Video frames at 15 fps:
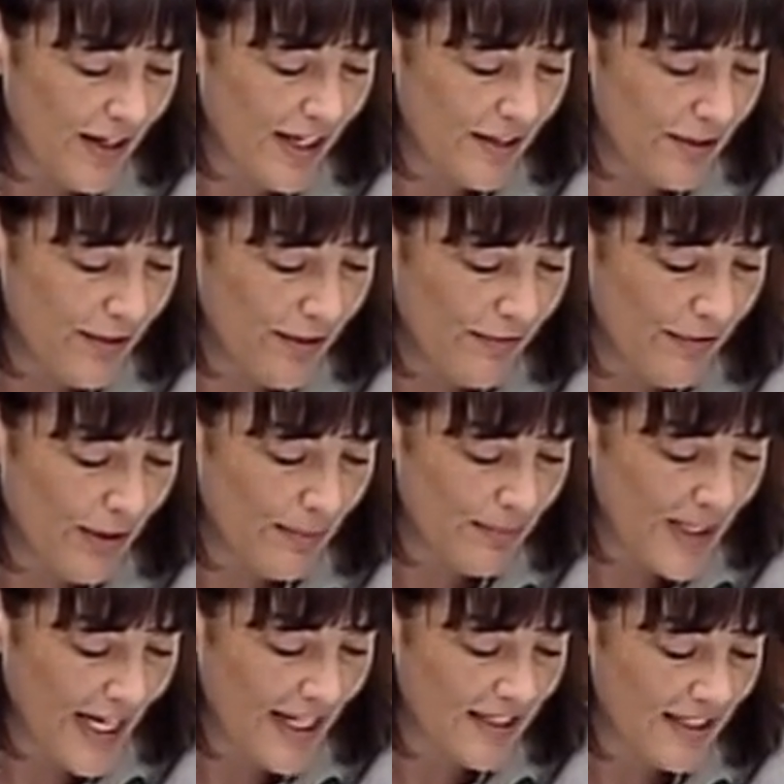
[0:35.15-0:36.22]
and uniform
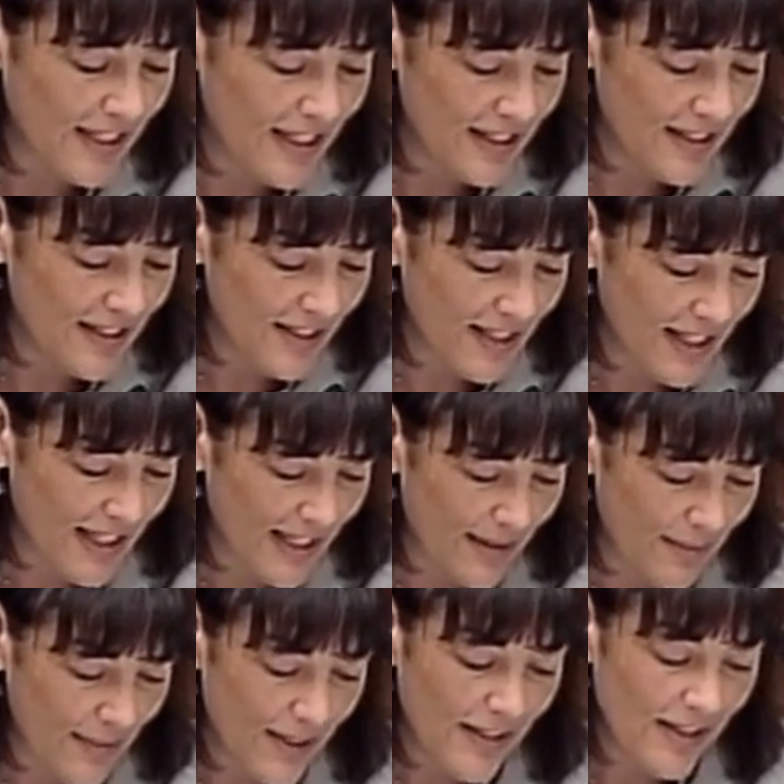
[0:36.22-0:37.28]
taxing
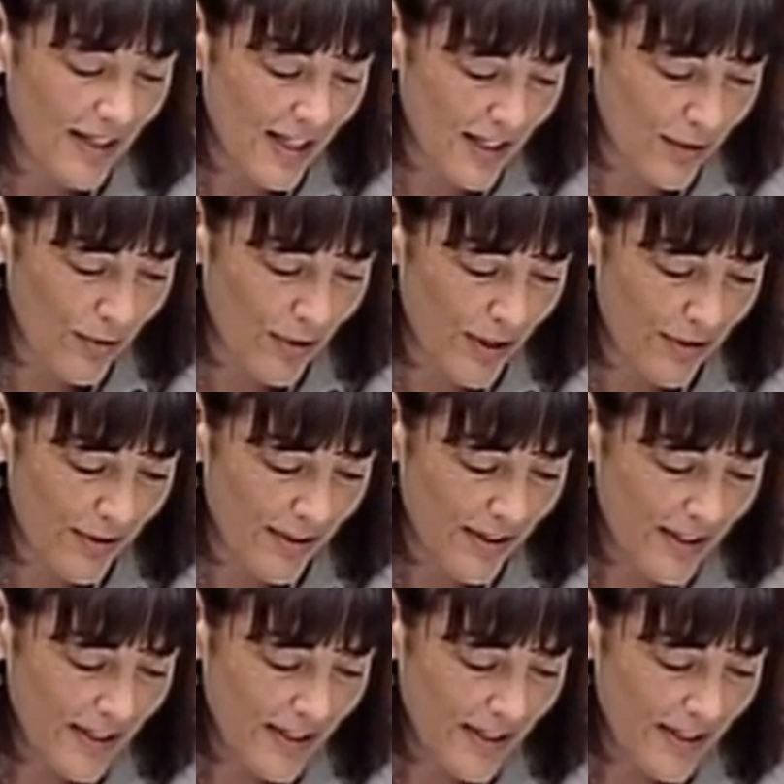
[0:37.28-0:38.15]
scheme, unquote.